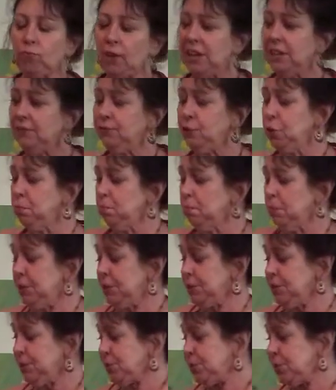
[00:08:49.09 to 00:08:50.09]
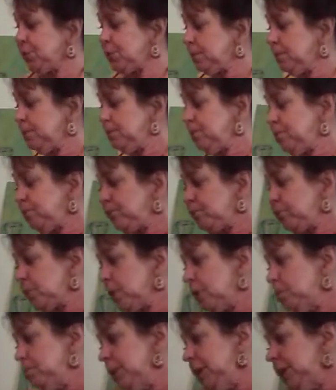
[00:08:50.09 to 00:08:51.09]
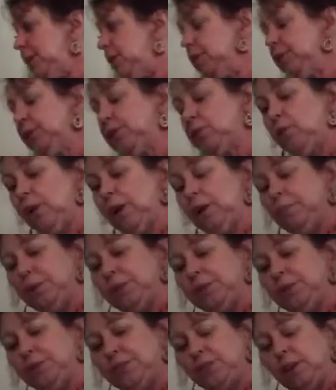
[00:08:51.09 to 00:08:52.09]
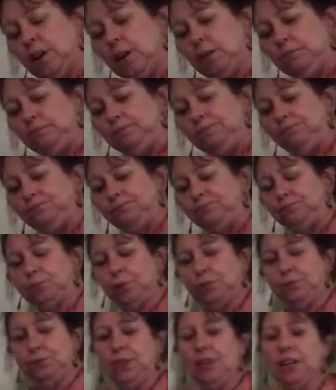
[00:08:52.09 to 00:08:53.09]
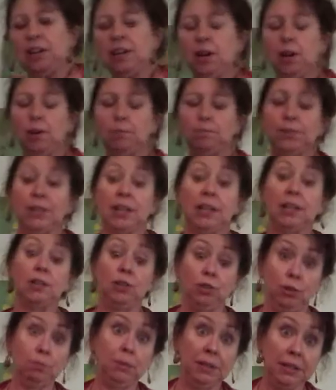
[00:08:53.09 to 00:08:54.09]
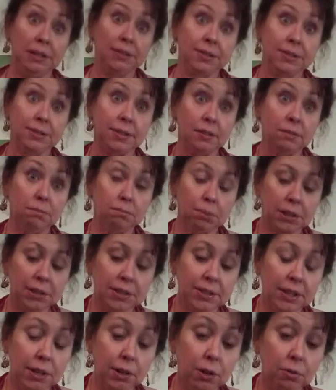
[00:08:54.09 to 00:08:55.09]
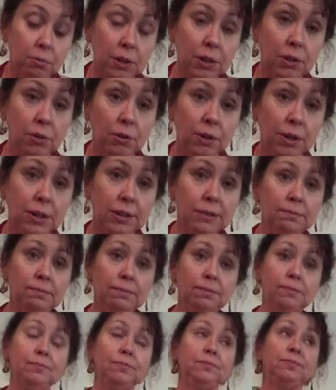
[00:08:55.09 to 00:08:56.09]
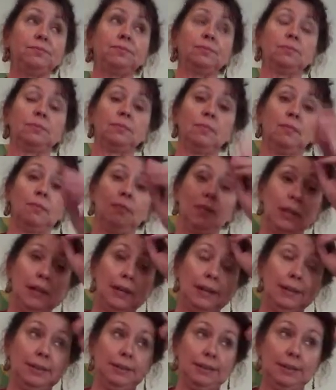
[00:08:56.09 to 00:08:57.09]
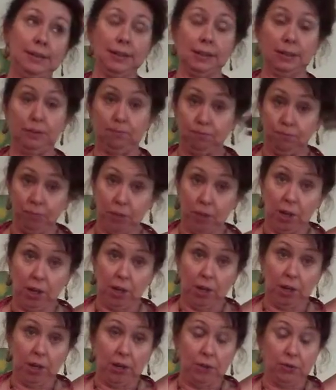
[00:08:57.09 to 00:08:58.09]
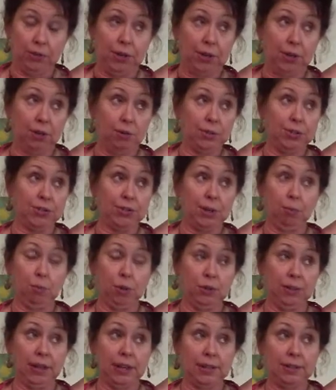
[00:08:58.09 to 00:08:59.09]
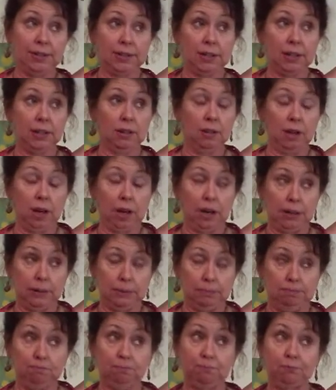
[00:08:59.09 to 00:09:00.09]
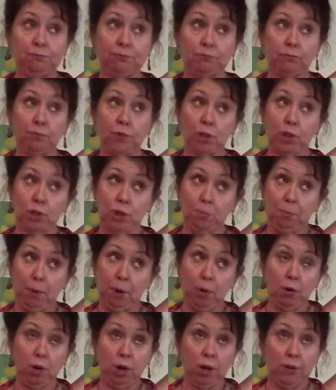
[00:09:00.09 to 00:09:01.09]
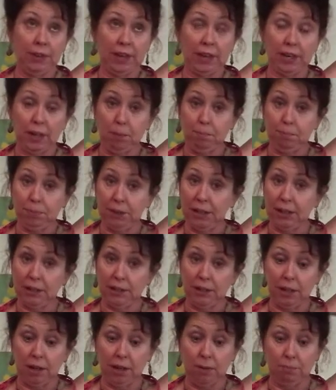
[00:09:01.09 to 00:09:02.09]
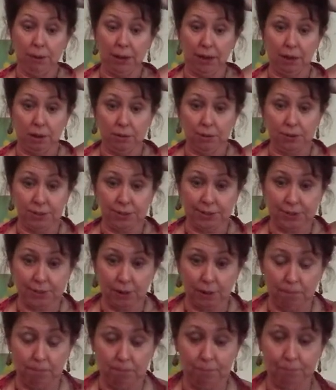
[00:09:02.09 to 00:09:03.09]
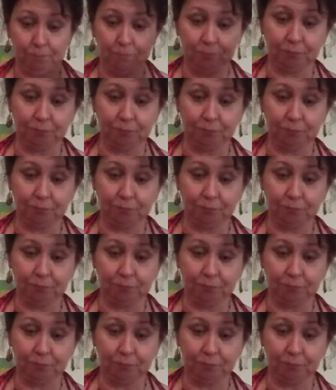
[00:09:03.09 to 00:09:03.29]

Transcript: if you missed Mina Lee Greben's prophetic update, you missed, because they don't record it. And there was someone that spoke on that update about some